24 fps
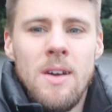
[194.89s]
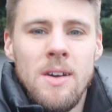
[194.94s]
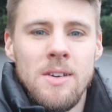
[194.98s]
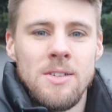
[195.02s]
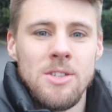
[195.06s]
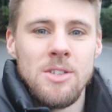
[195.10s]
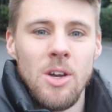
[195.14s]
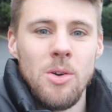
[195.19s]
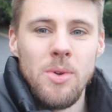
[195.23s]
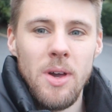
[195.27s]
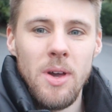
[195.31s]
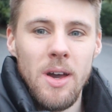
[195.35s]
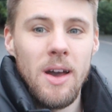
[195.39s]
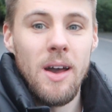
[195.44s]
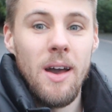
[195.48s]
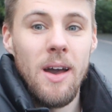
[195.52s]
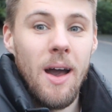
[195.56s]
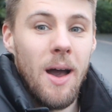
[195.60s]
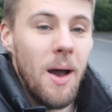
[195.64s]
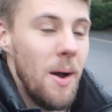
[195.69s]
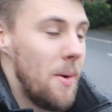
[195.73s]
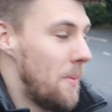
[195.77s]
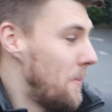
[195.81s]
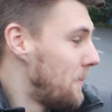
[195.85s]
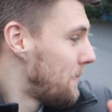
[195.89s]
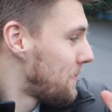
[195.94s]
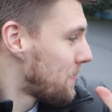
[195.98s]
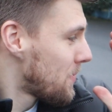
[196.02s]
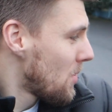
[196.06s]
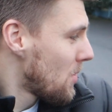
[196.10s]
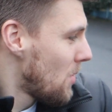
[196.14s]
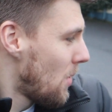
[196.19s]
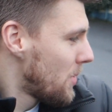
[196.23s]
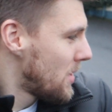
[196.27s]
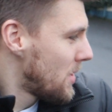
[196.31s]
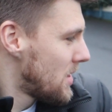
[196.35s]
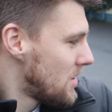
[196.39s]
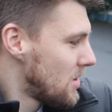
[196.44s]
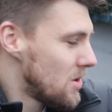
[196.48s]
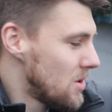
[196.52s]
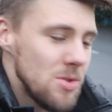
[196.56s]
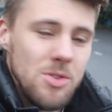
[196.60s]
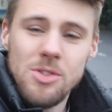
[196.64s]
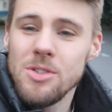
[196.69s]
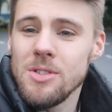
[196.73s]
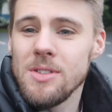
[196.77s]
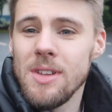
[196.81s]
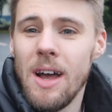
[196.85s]
So yeah, what we're going to do,
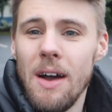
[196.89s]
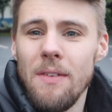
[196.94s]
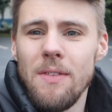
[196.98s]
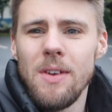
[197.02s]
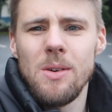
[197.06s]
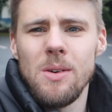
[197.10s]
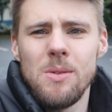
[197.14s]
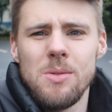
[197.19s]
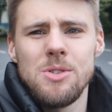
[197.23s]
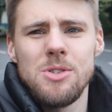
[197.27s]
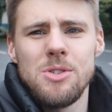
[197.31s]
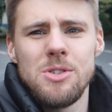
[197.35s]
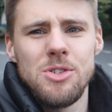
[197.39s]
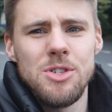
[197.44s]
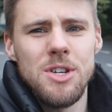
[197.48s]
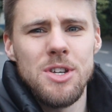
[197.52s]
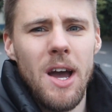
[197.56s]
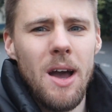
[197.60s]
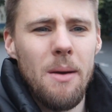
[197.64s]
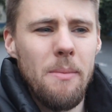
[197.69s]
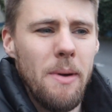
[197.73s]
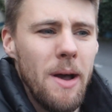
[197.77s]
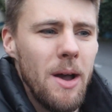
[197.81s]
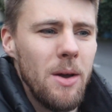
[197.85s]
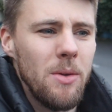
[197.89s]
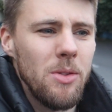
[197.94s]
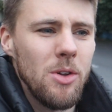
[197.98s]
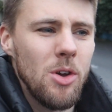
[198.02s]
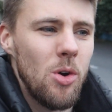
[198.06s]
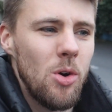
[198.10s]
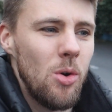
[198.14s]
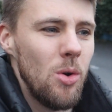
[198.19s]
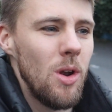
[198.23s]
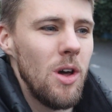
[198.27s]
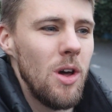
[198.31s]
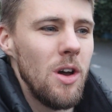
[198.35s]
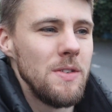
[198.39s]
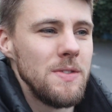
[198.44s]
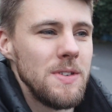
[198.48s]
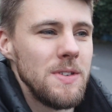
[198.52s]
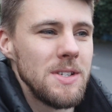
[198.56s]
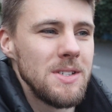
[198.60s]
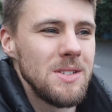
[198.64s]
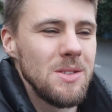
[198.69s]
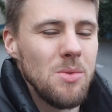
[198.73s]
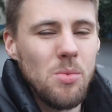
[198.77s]
just have a little chat about the coilovers,